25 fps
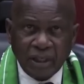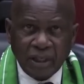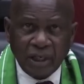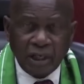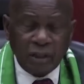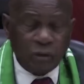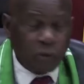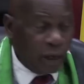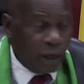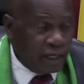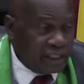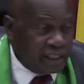
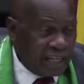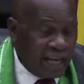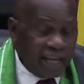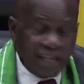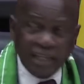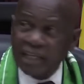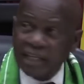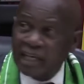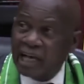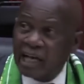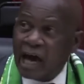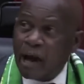And what I
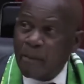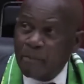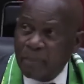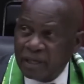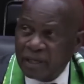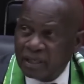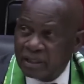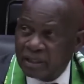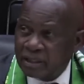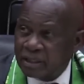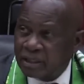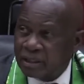hear
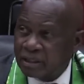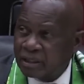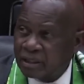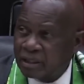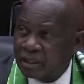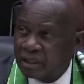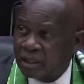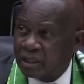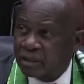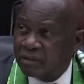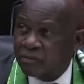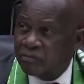happened
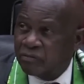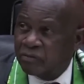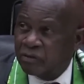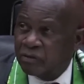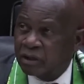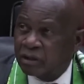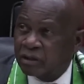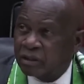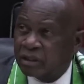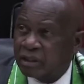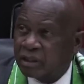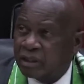in
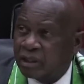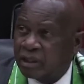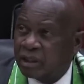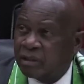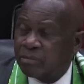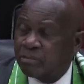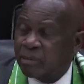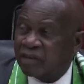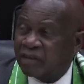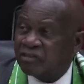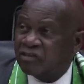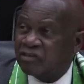Vic,
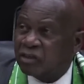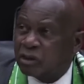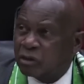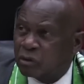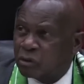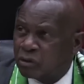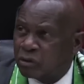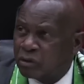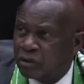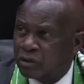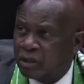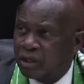in
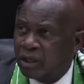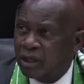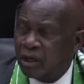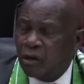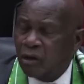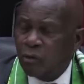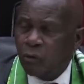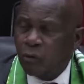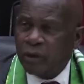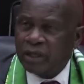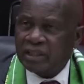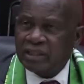Mashingo,
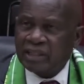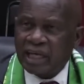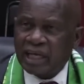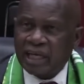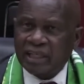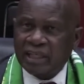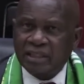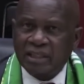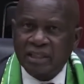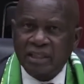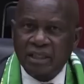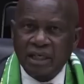was
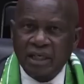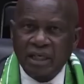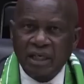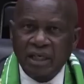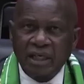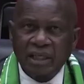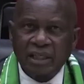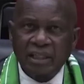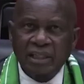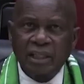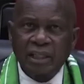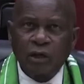that
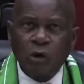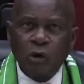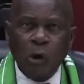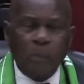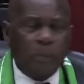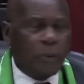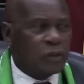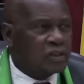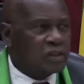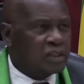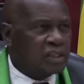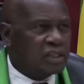the
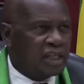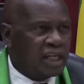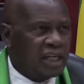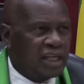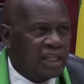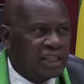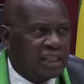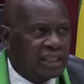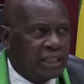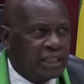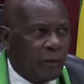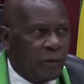opposition
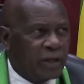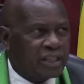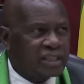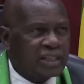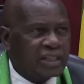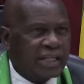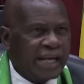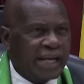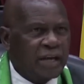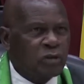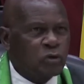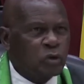leader
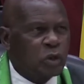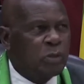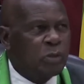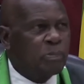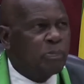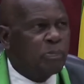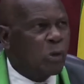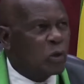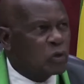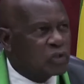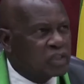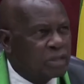was trying to
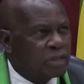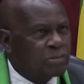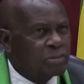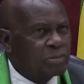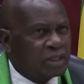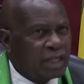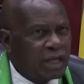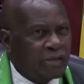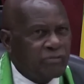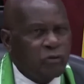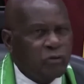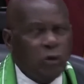impose
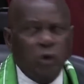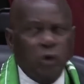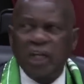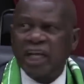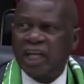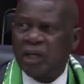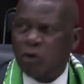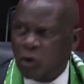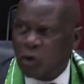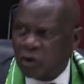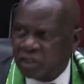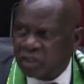himself on
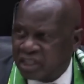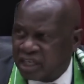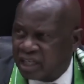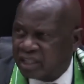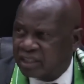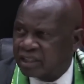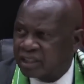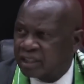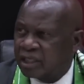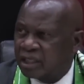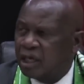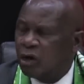an
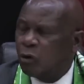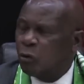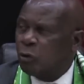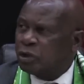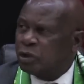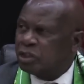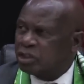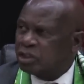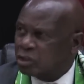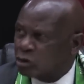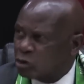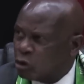audience
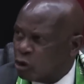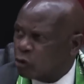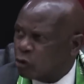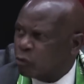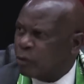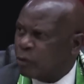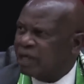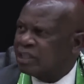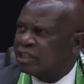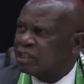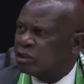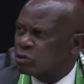which did not
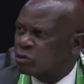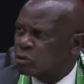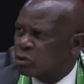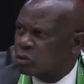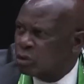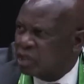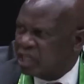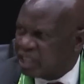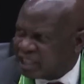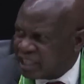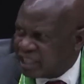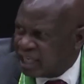want to
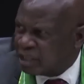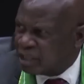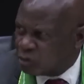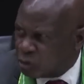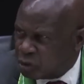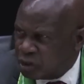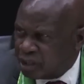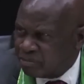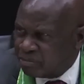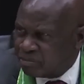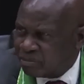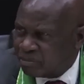listen
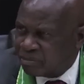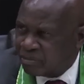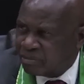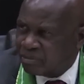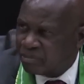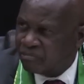to him.